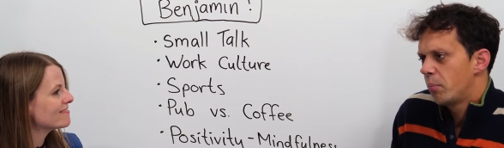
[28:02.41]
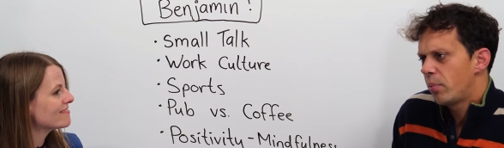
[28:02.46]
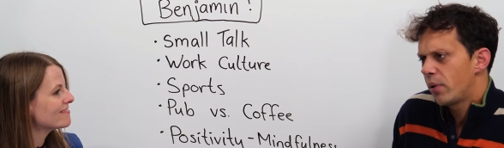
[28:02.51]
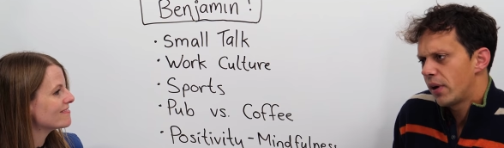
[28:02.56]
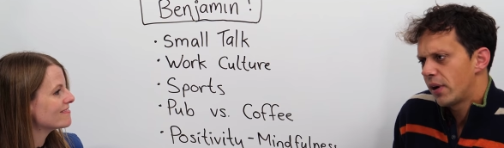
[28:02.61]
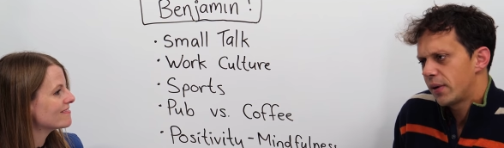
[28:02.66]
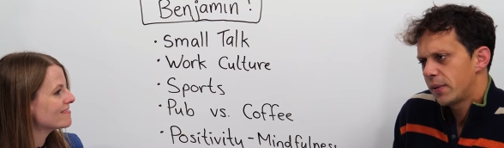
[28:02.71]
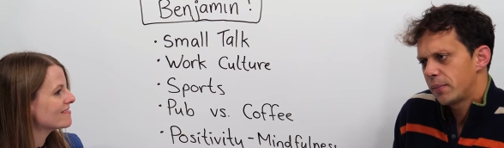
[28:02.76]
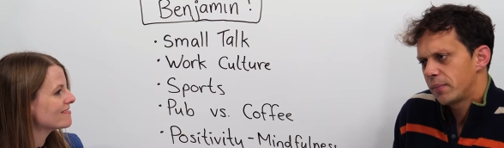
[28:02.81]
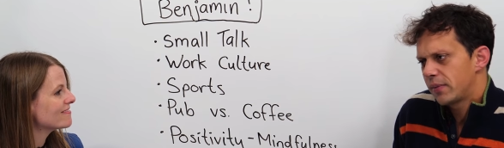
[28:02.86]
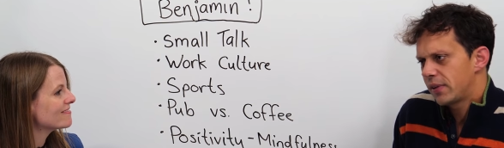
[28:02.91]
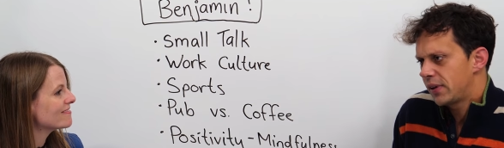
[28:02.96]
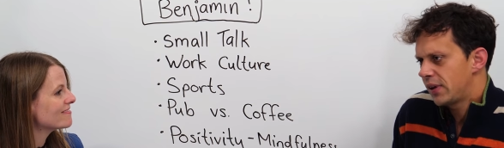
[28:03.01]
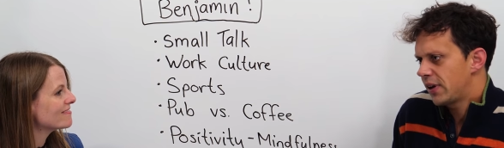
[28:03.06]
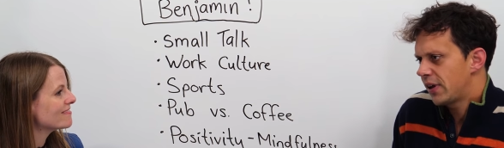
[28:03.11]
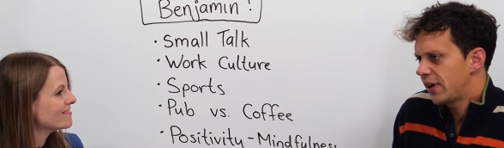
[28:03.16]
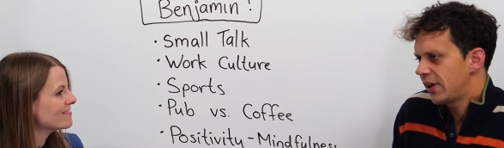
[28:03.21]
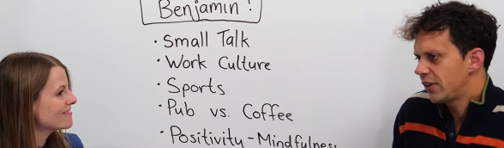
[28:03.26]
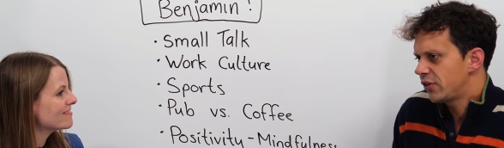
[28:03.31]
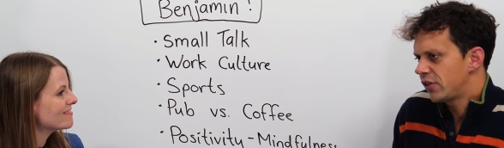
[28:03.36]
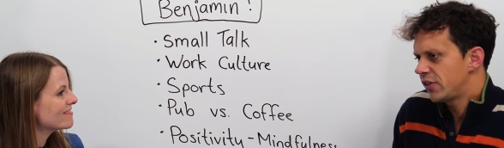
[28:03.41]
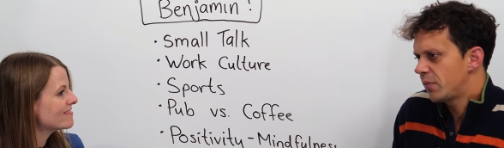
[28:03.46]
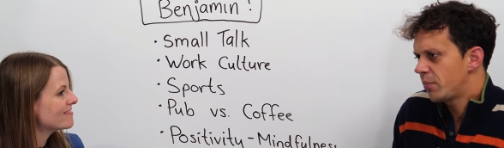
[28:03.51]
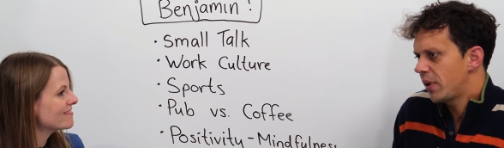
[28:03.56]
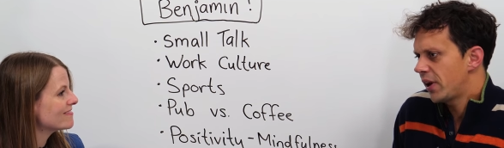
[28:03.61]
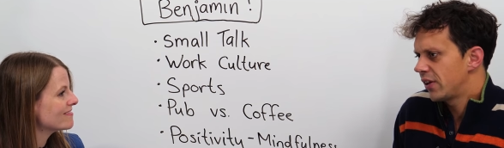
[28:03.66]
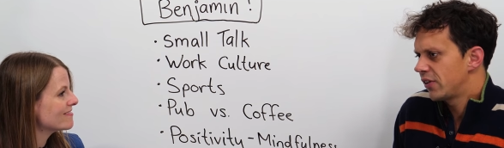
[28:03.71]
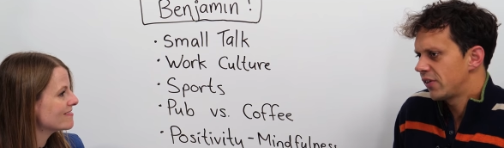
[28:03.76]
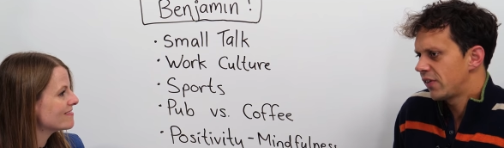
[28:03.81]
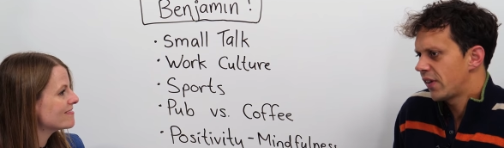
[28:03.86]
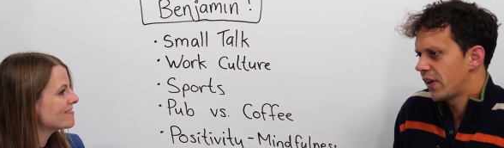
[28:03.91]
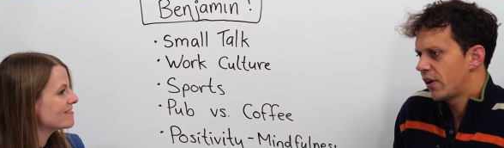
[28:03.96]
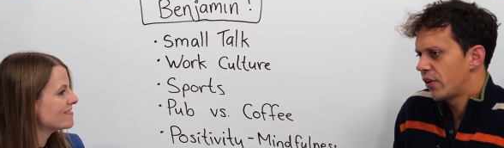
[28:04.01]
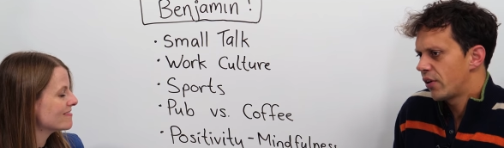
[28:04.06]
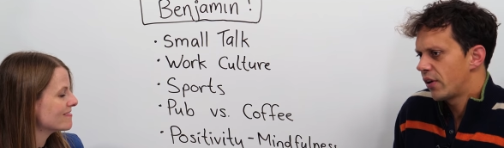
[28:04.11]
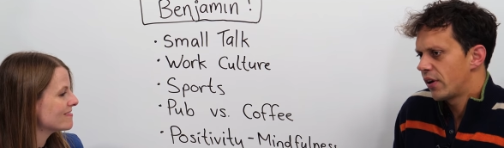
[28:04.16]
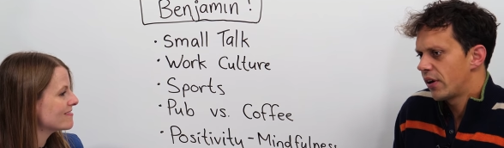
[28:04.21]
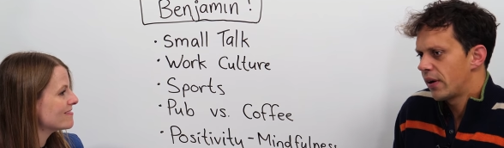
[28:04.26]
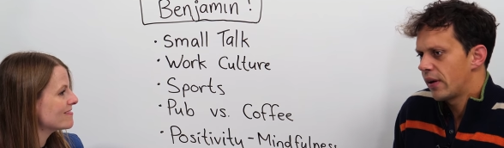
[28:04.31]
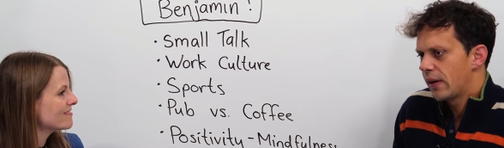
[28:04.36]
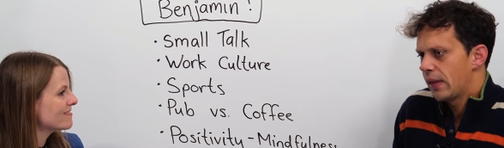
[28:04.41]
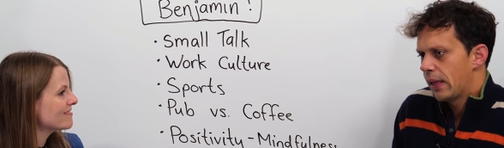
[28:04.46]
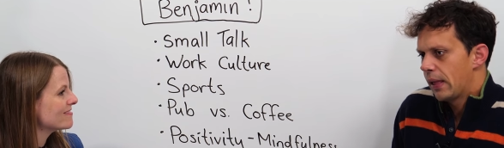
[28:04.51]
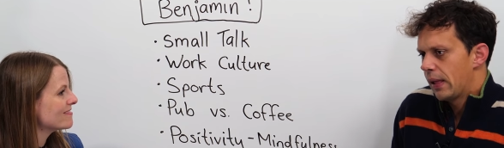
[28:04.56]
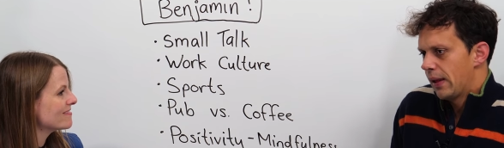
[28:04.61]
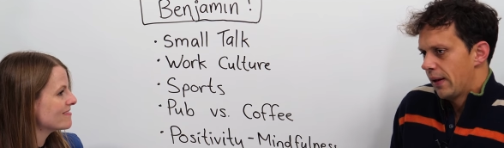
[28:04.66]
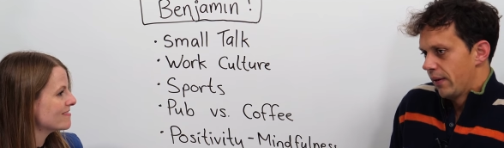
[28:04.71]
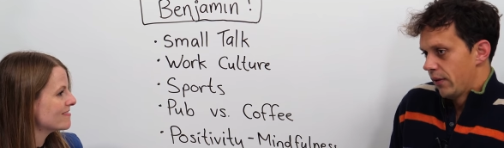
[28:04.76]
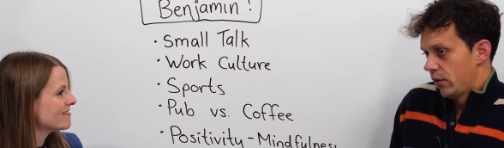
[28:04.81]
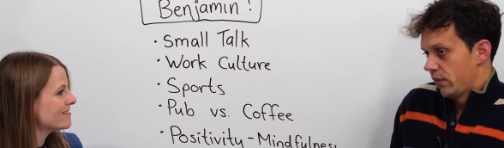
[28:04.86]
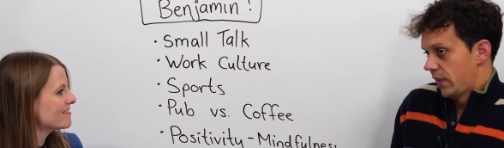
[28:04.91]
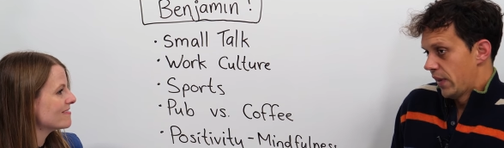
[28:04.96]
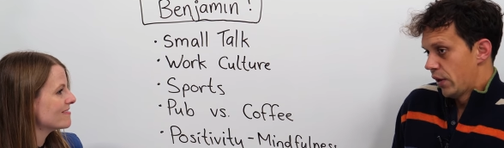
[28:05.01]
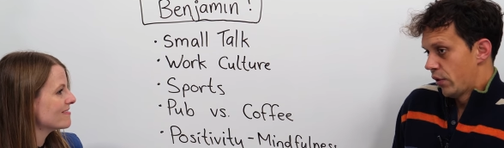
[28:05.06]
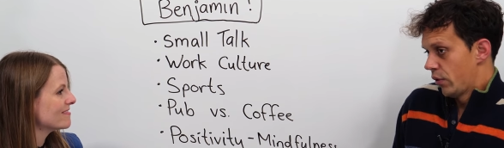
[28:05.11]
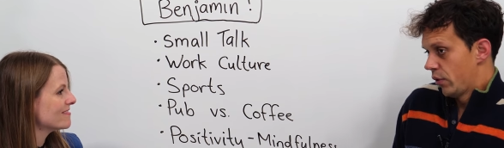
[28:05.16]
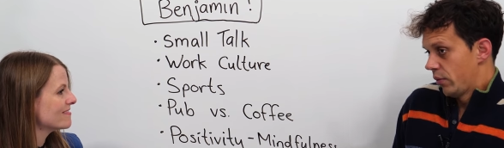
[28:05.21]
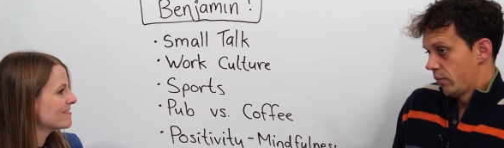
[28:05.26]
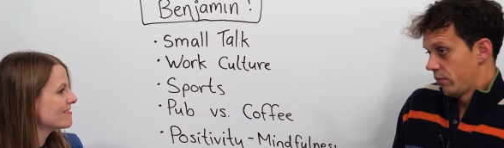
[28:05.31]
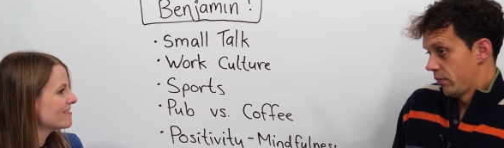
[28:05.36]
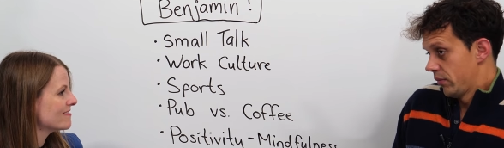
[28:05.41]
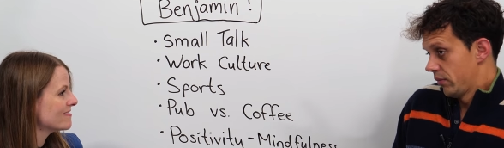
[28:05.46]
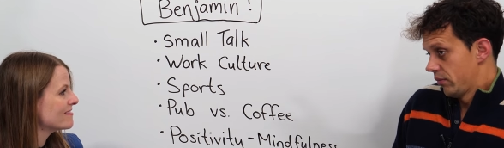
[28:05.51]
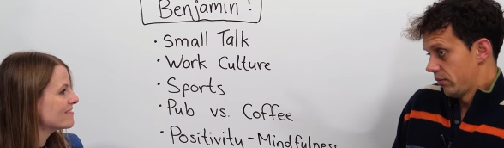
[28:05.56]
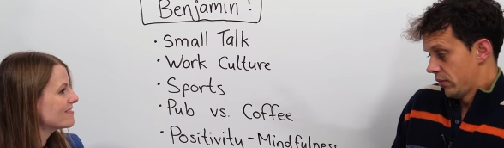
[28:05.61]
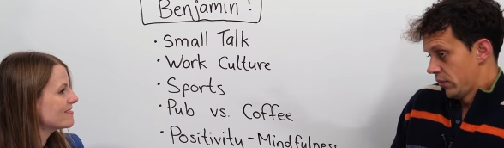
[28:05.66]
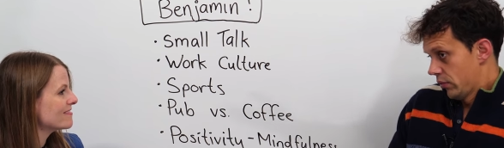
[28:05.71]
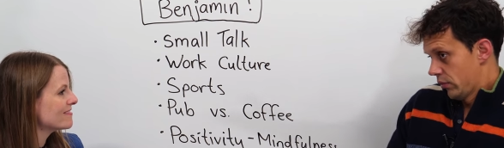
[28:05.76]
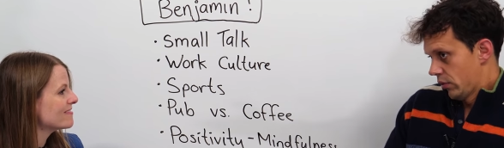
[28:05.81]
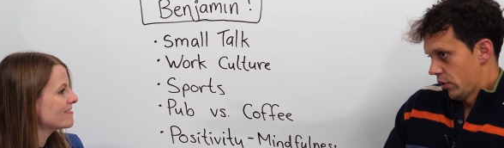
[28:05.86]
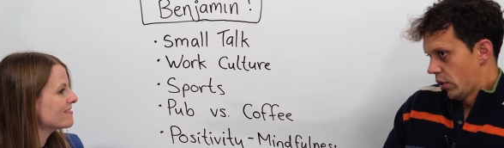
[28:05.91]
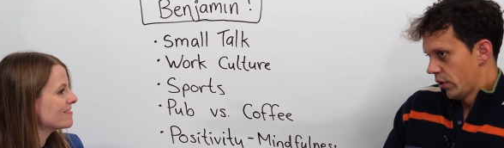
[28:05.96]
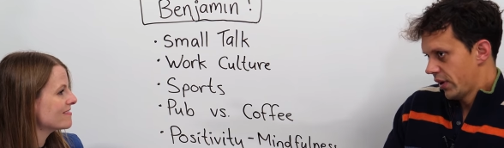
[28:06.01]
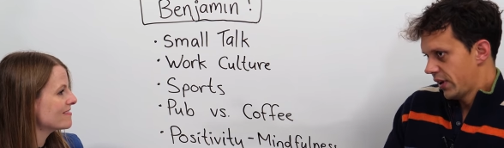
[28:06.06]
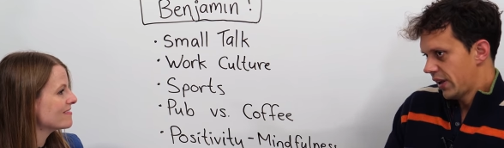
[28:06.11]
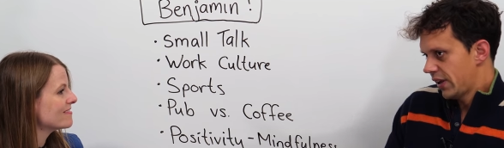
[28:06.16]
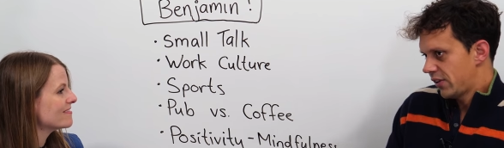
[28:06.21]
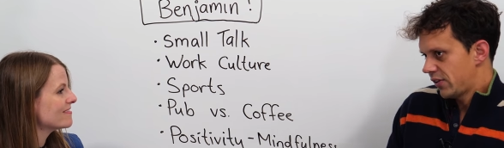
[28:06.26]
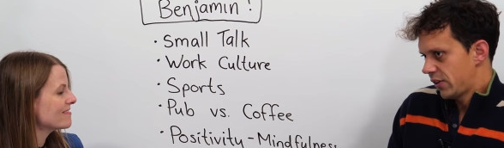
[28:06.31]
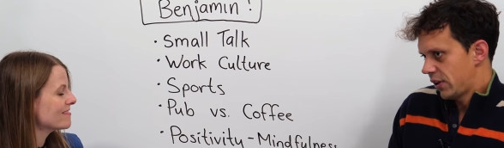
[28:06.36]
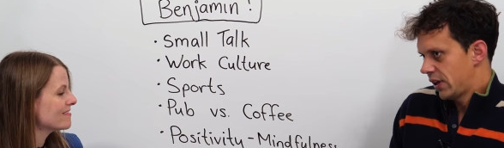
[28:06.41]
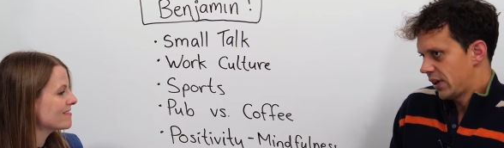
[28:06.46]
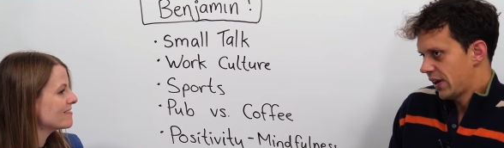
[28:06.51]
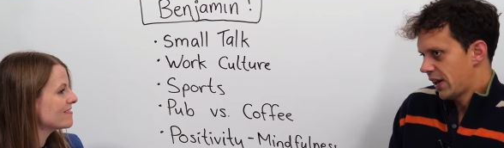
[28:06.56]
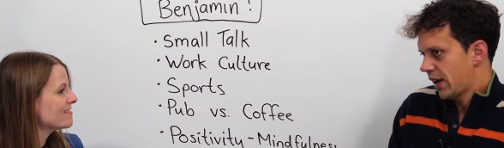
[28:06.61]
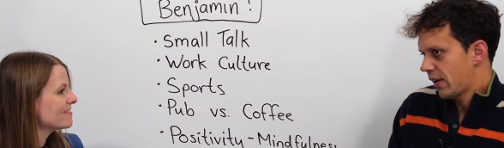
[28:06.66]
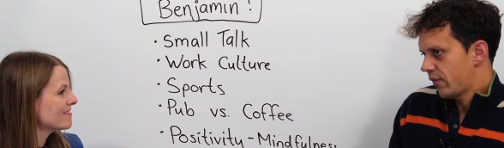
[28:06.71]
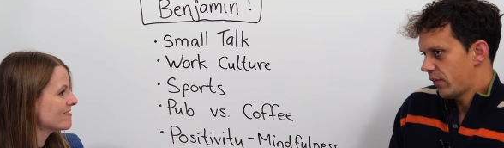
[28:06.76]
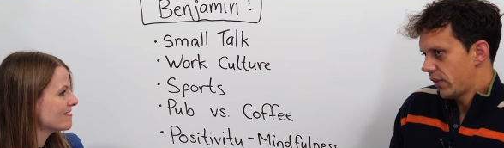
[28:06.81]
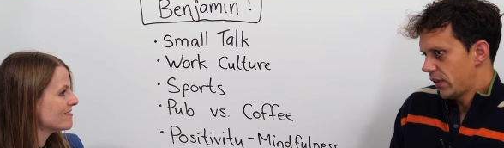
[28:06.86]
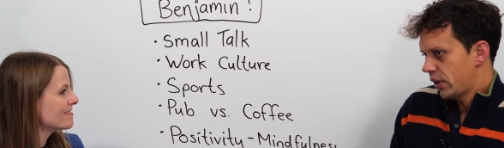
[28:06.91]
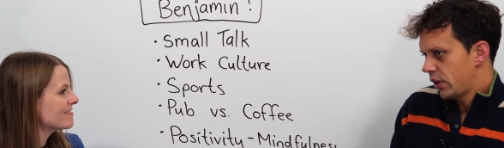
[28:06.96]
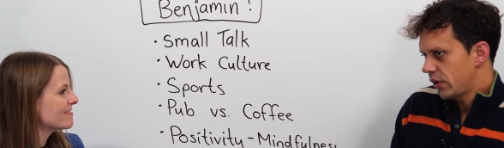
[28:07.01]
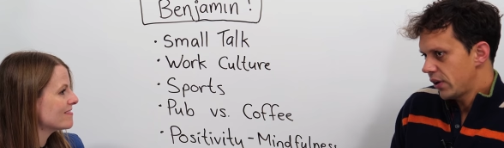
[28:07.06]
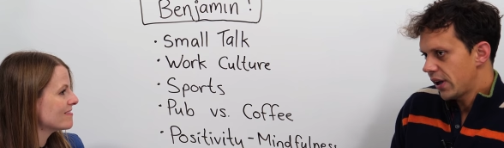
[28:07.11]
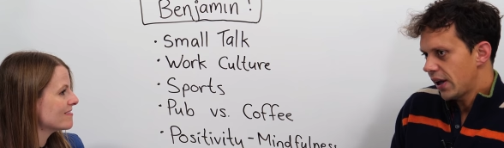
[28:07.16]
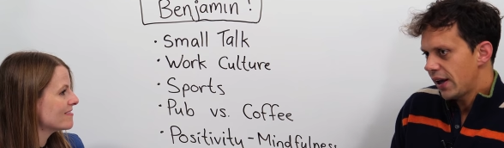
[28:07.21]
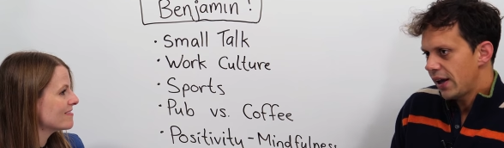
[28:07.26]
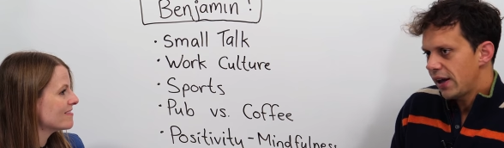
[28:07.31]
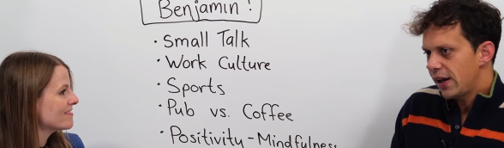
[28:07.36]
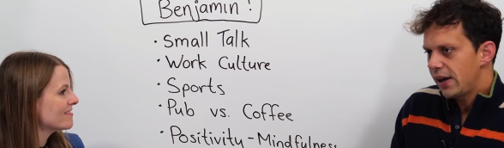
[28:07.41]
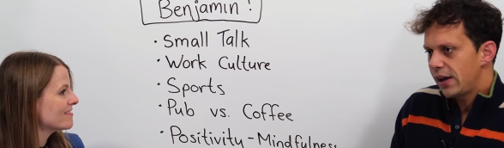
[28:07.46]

Speaker 1: But you know, it just depends. There are there are holidays you can have in the U K.